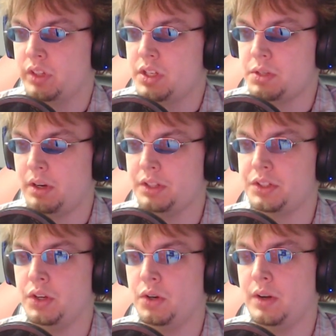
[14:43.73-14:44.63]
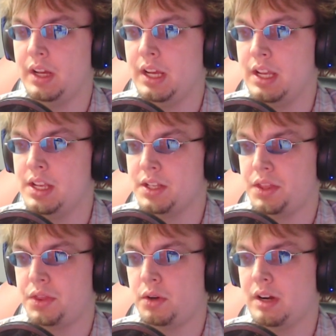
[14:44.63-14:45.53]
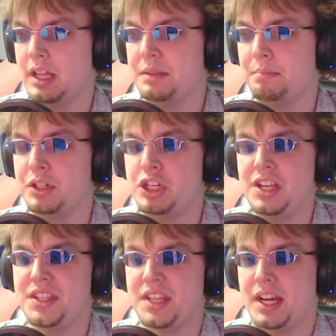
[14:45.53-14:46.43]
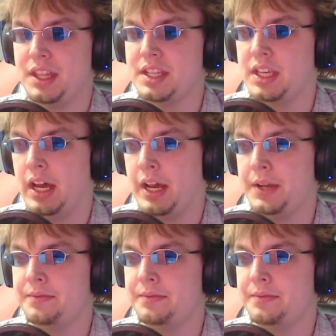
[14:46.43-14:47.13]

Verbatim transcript: So what I'll do is I'll Thoron the bejesus out of this guy.